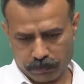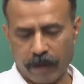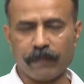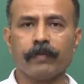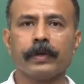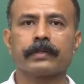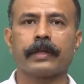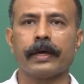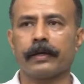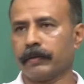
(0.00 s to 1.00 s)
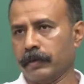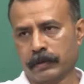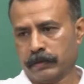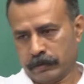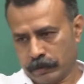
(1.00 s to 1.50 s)
amphibians like
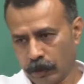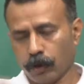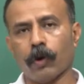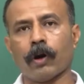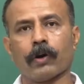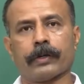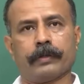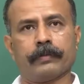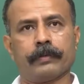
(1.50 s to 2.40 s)
lower order,